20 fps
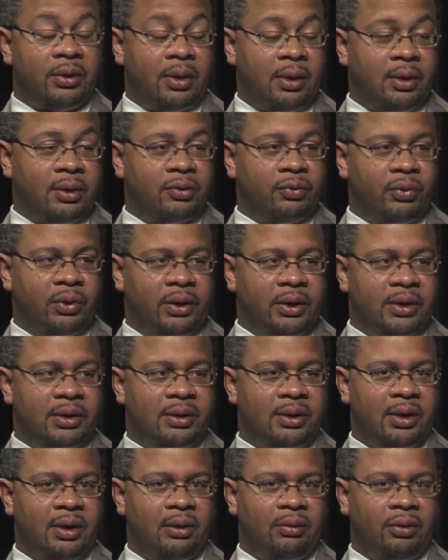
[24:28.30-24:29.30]
is
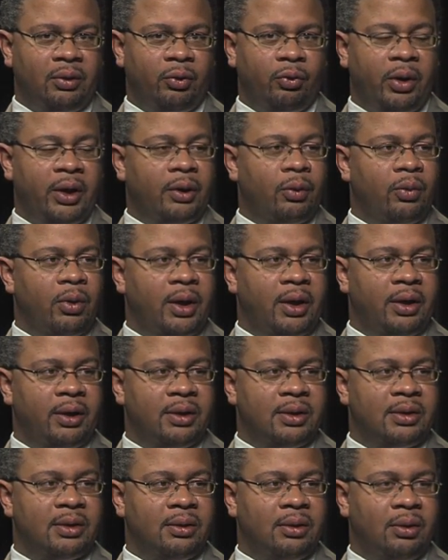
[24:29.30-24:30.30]
released in great
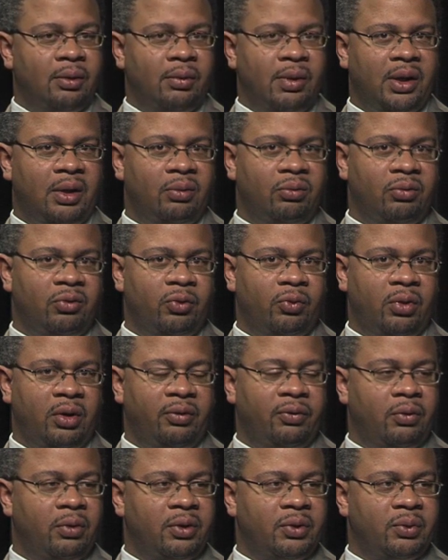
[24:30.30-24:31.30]
quantities, around
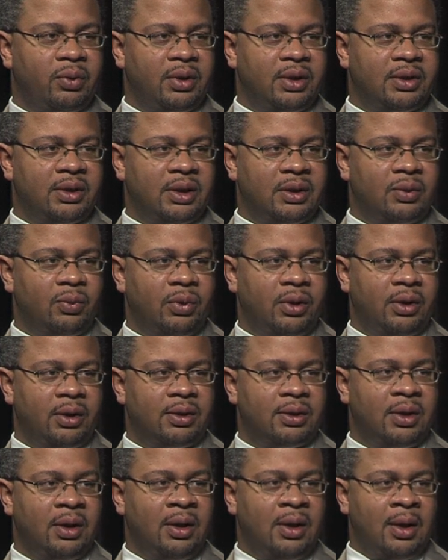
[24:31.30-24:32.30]
24 to 26
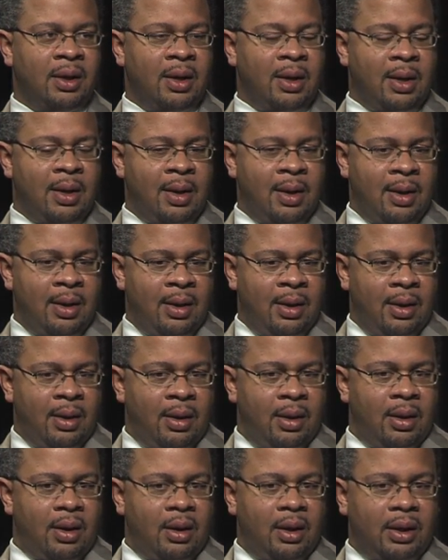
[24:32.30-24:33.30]
weeks.
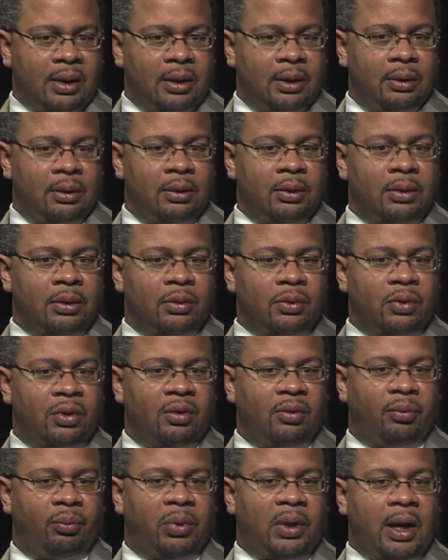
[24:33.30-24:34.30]
And it can sort
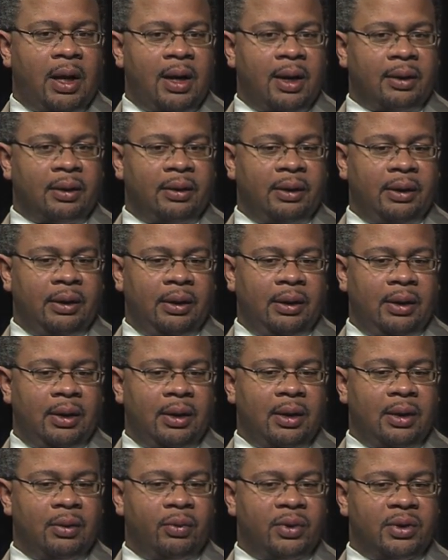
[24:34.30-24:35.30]
of block the
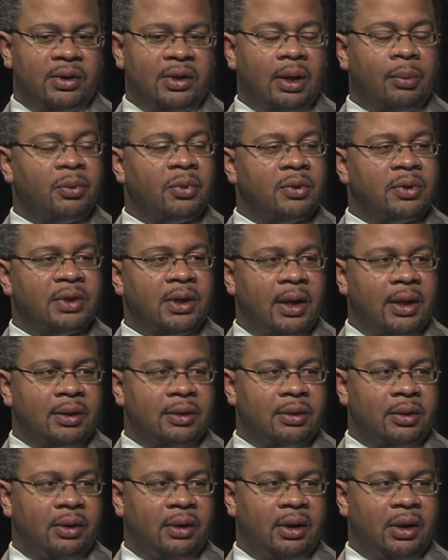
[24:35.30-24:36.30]
receptor sites,
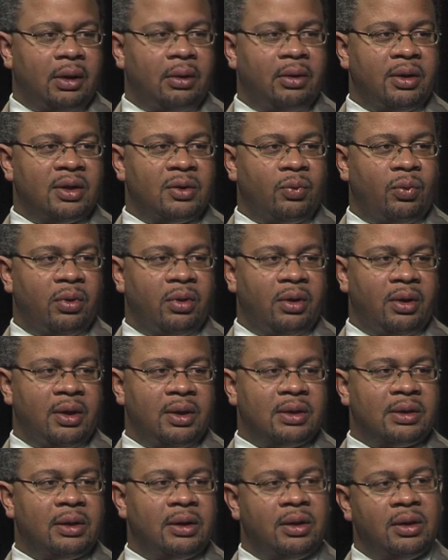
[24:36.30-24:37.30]
so the areas where the
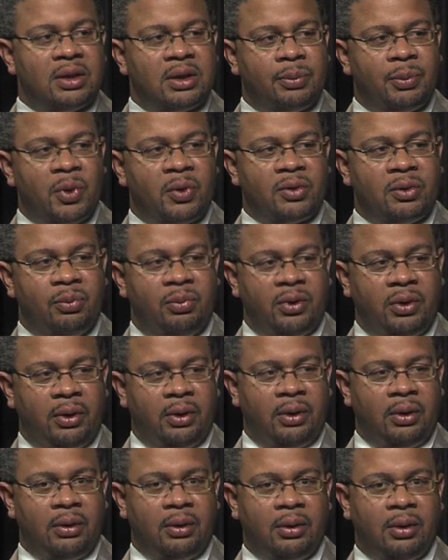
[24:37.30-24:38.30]
insulin is supposed to
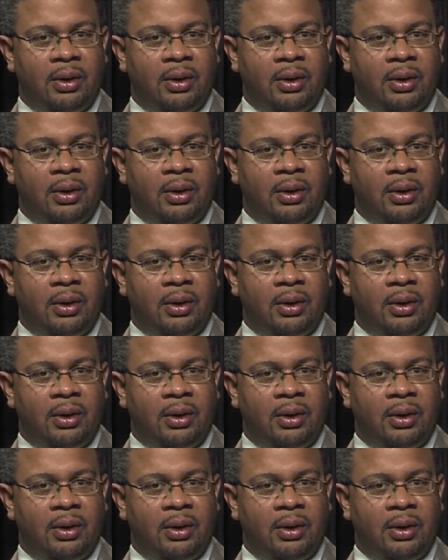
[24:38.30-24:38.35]
be